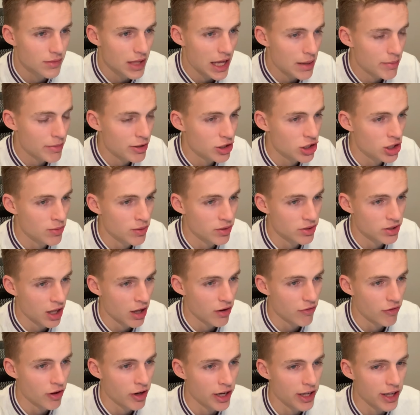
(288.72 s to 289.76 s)
Amy Schumer's
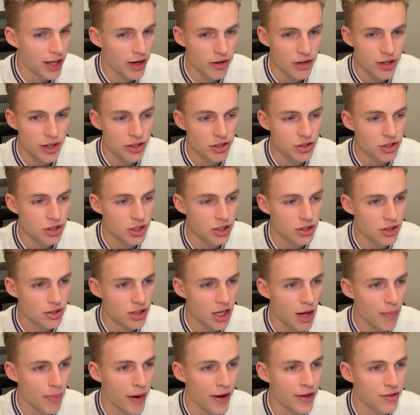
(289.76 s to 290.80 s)
not funny, and she's the
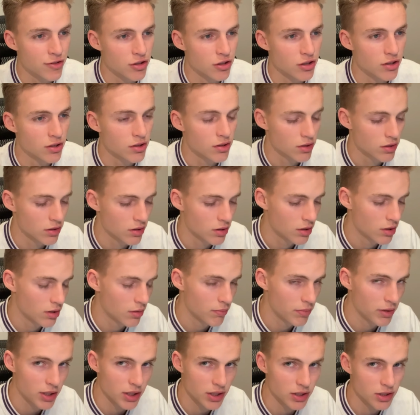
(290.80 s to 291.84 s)
top answer
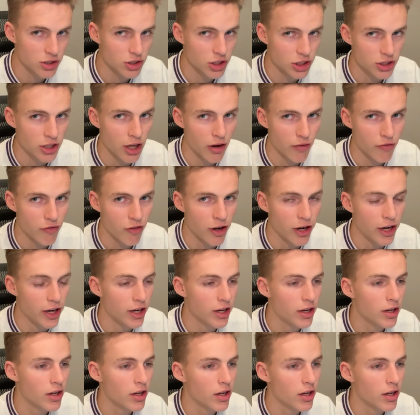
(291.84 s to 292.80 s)
because she's not funny.